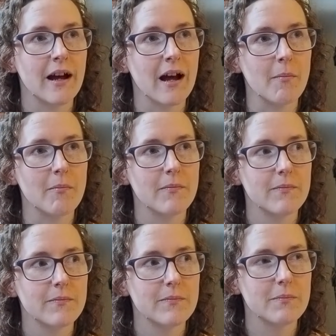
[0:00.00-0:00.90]

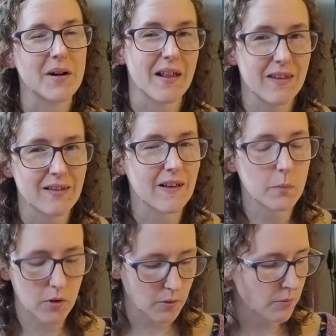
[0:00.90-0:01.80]
But I think
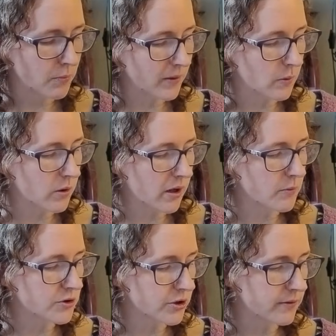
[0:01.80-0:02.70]
that's probably what I
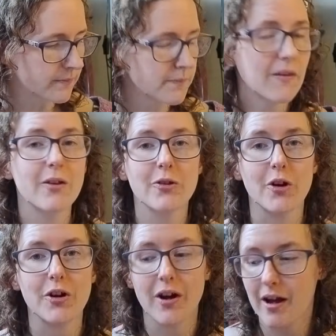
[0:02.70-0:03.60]
will do.
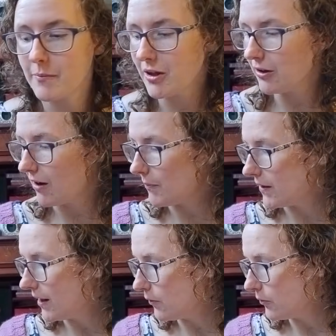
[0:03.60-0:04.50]
So I'm going to grab
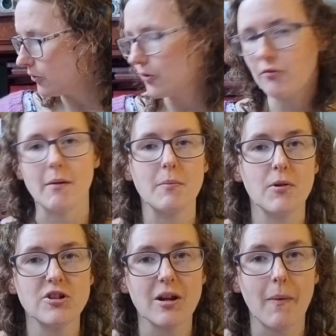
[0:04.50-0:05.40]
the needles, grab a
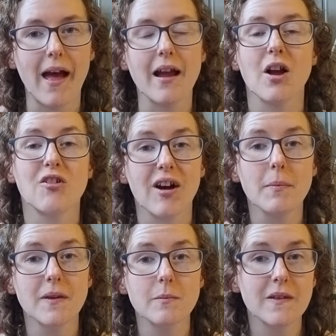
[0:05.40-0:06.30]
project bag,
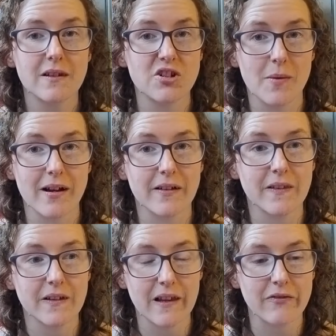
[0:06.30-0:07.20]
grab some stitch
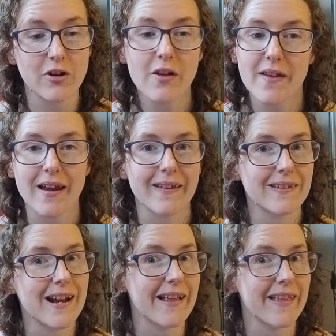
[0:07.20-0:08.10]
markers because I forgot that
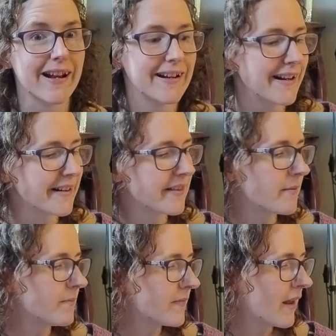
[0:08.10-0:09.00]
yesterday and then I needed
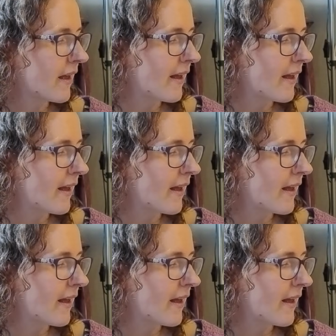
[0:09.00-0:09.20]
them,